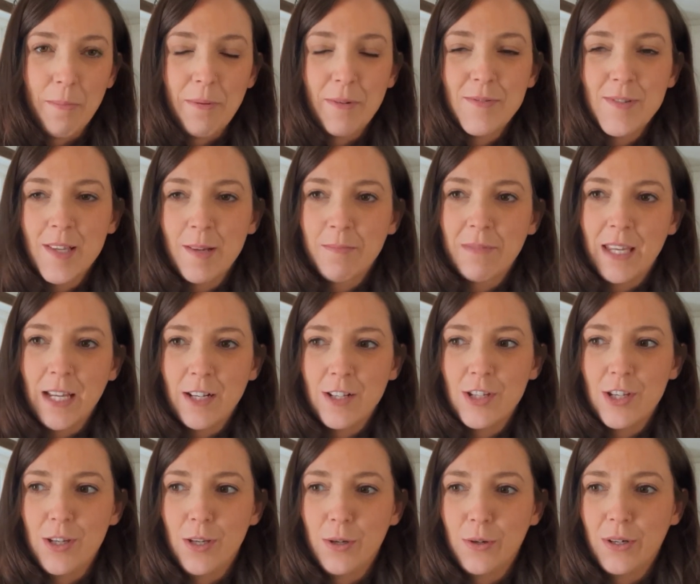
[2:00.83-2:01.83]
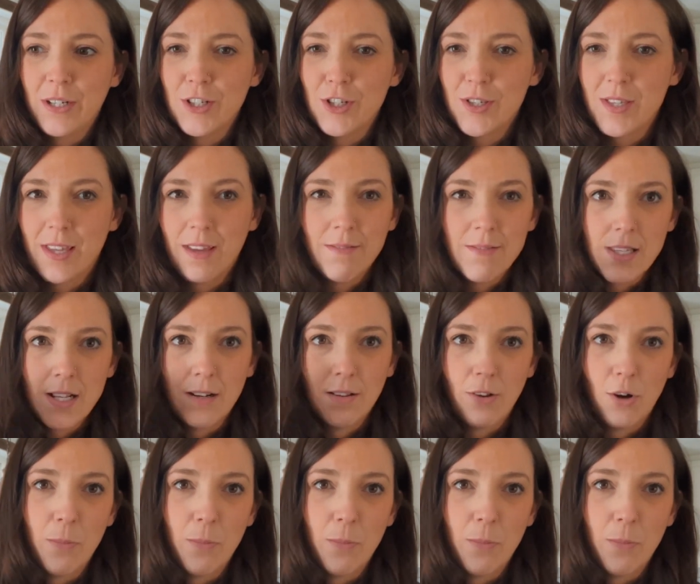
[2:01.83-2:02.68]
of something too. It just gives it a little